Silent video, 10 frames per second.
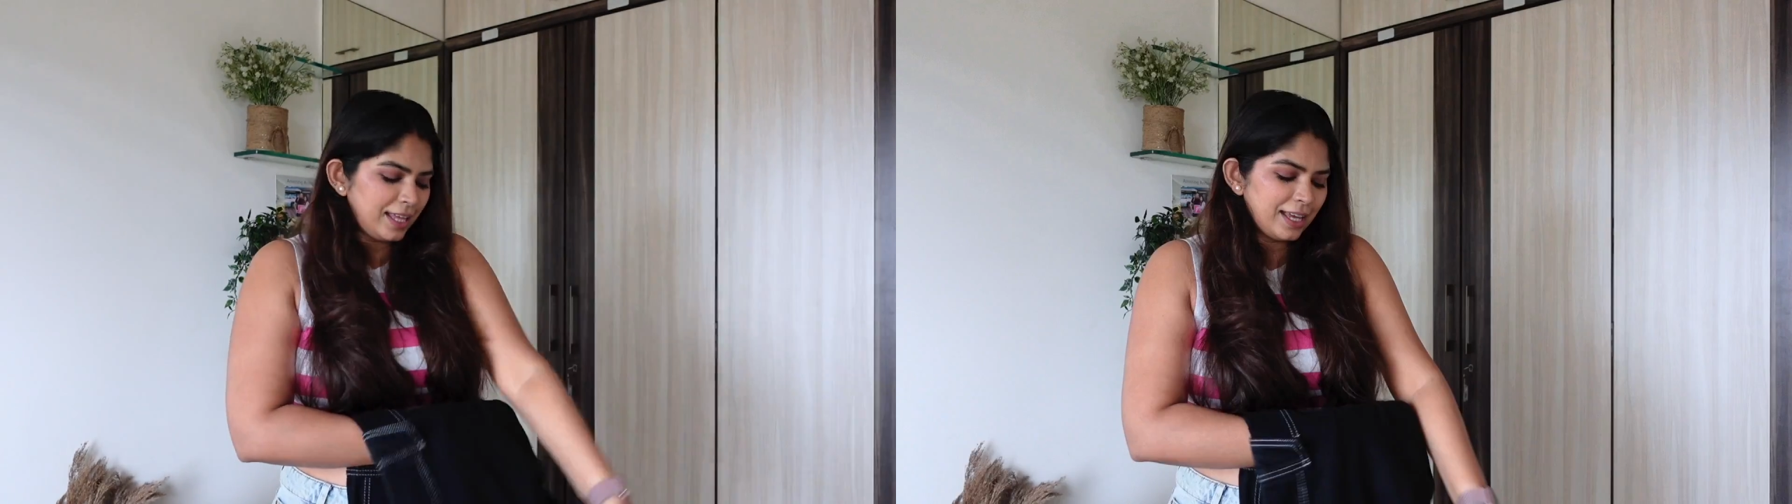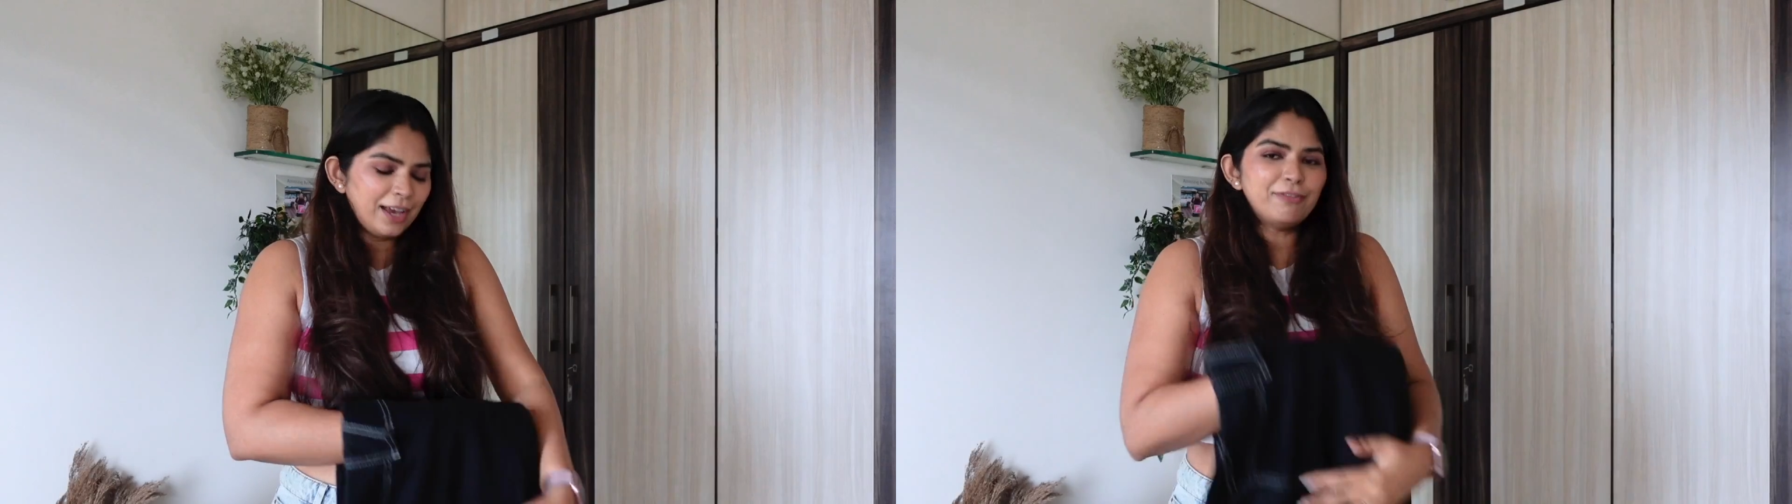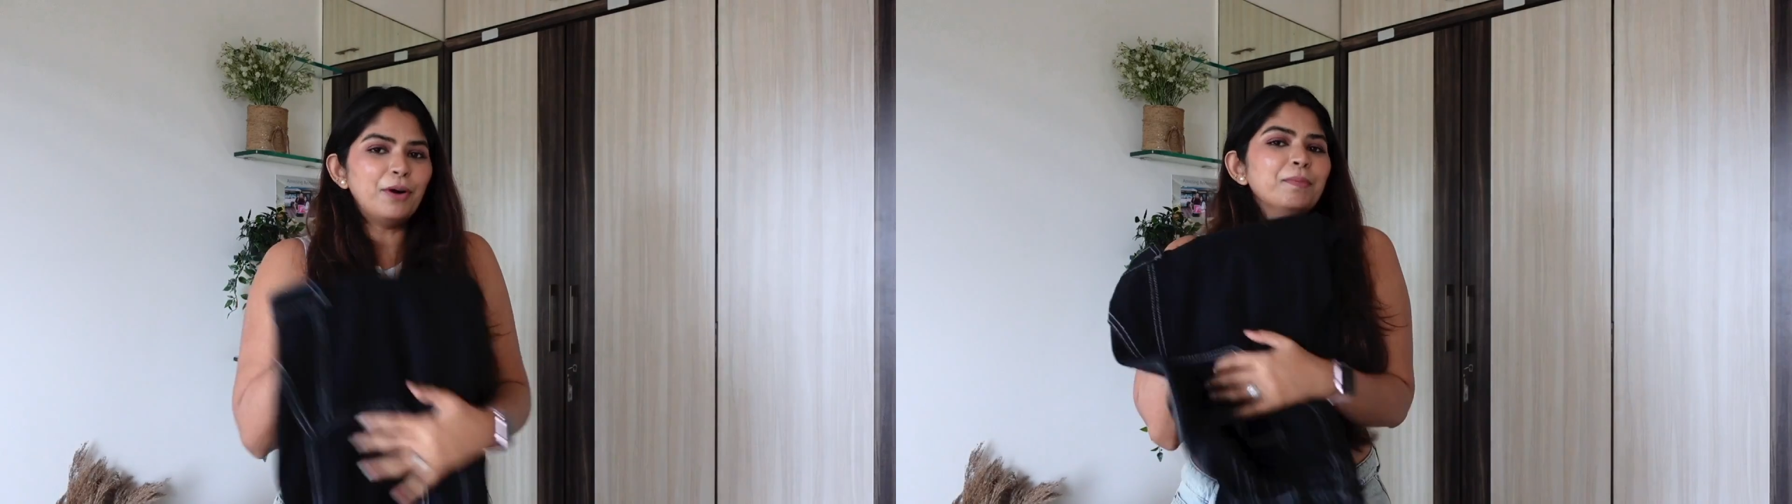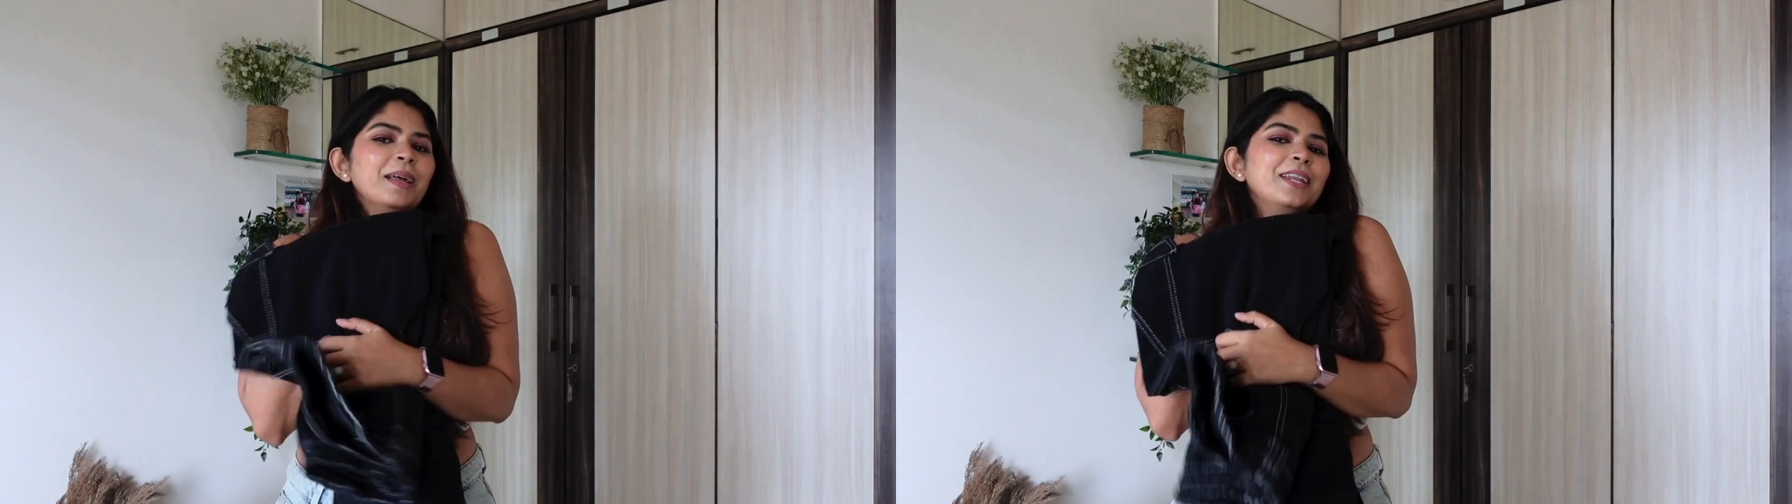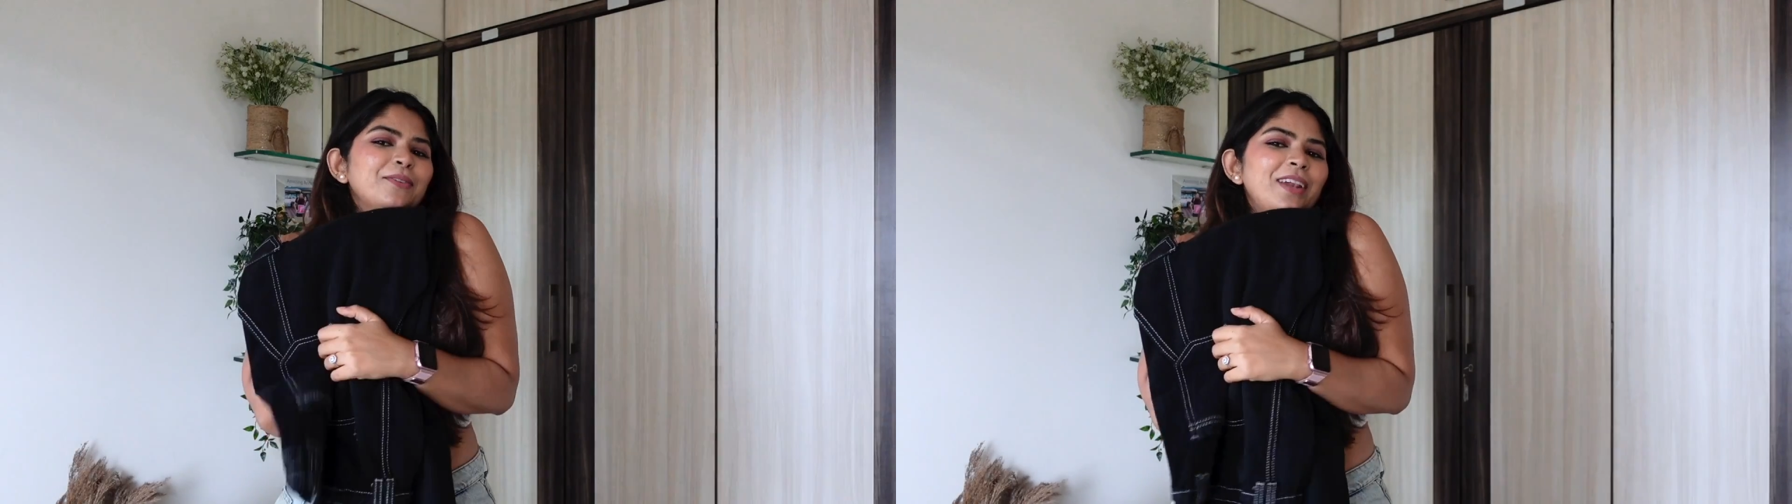I found
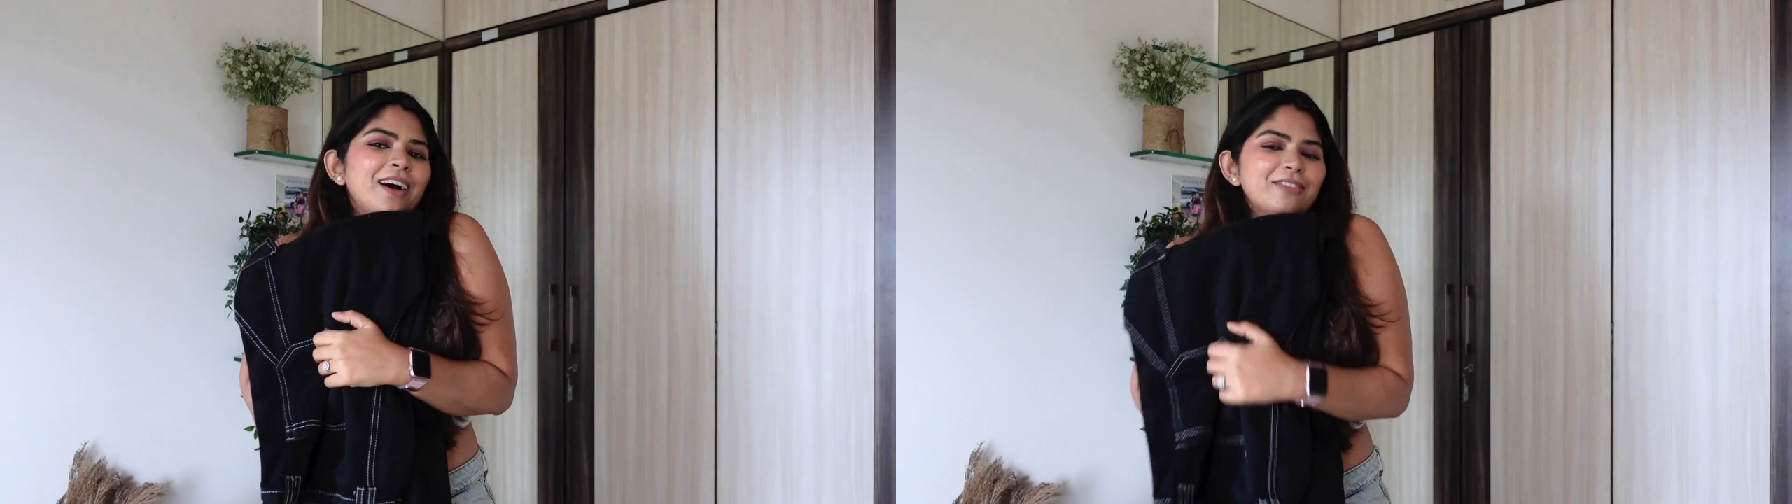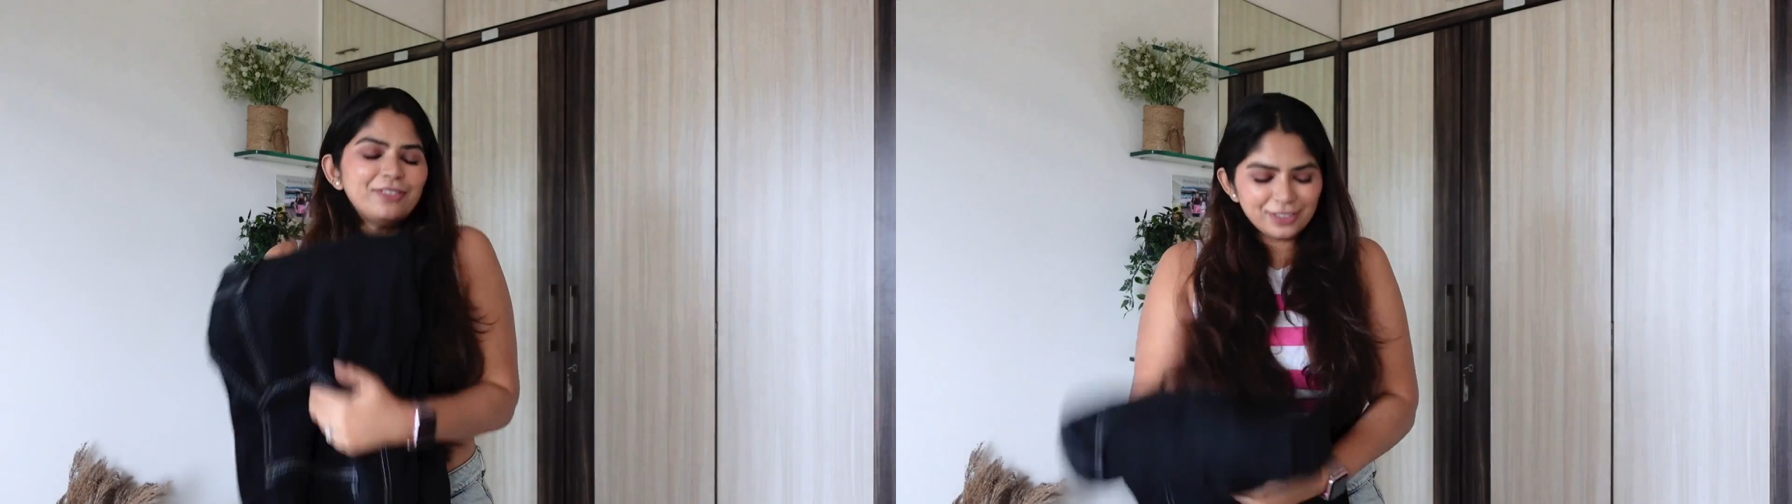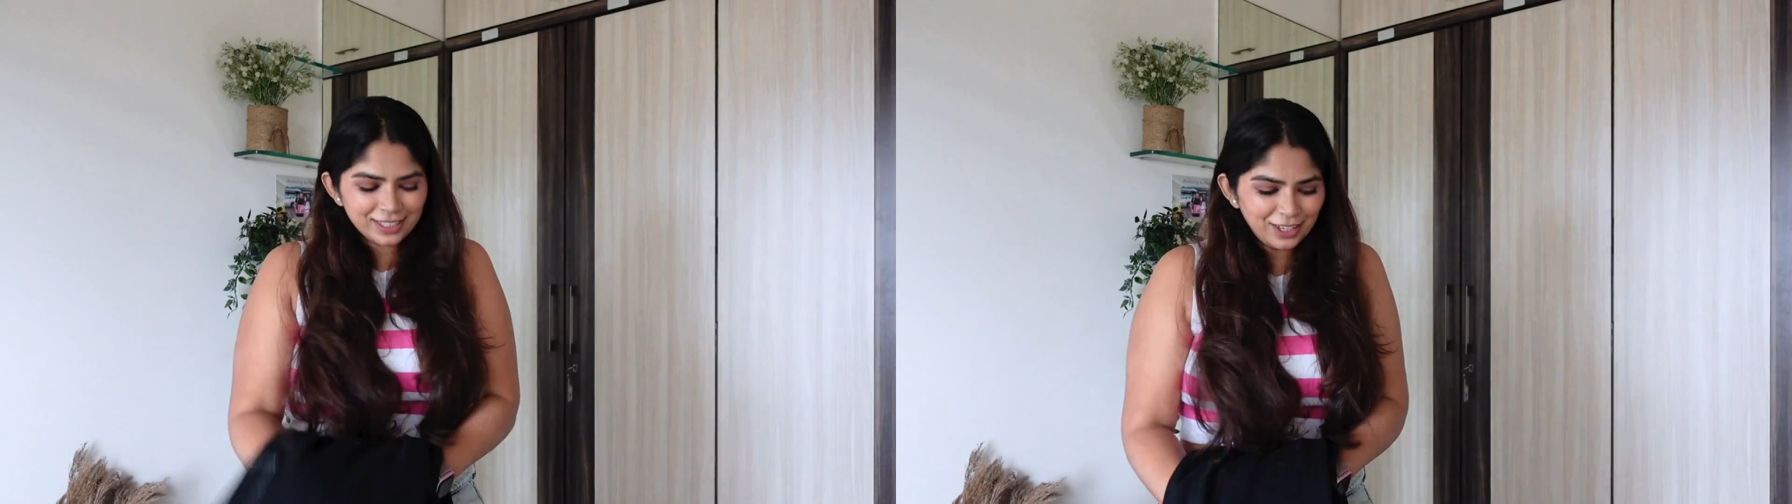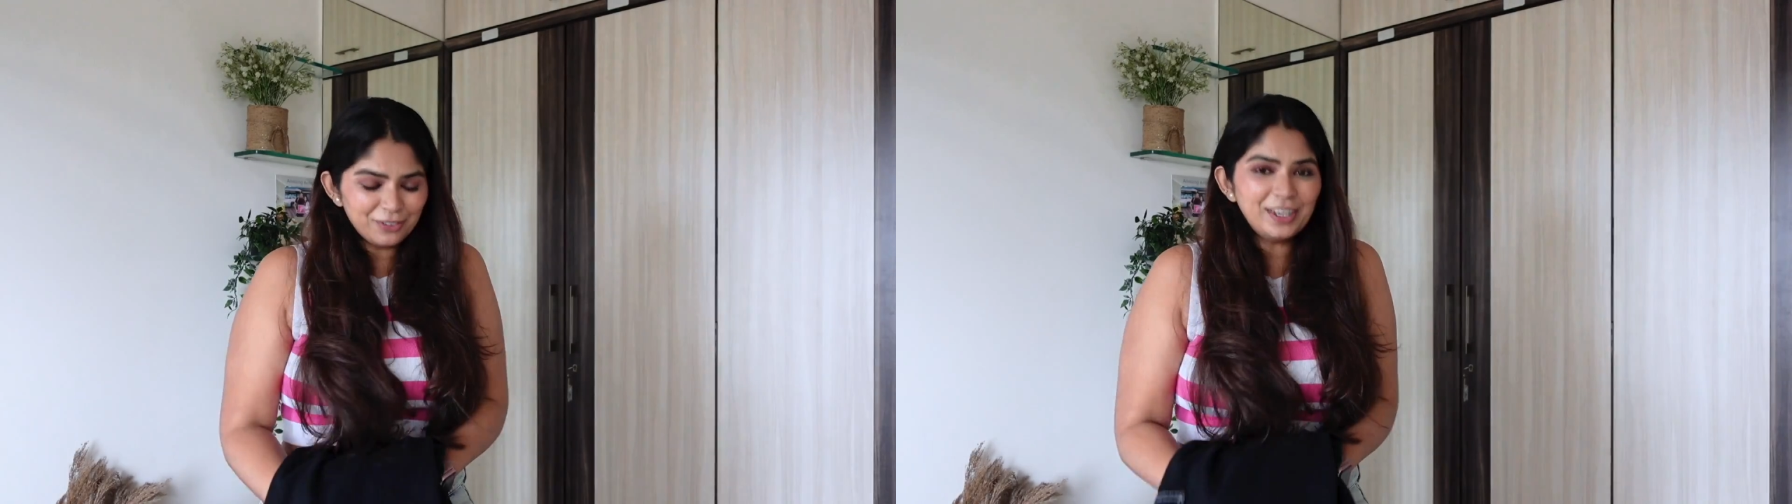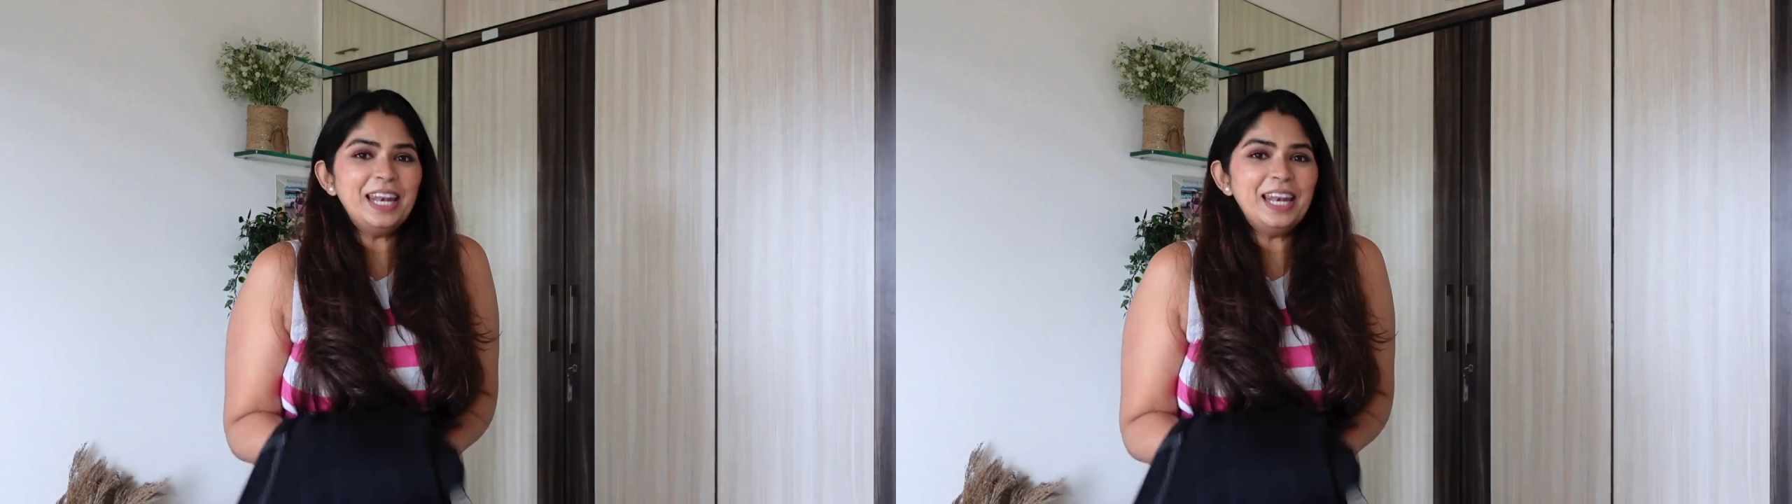many of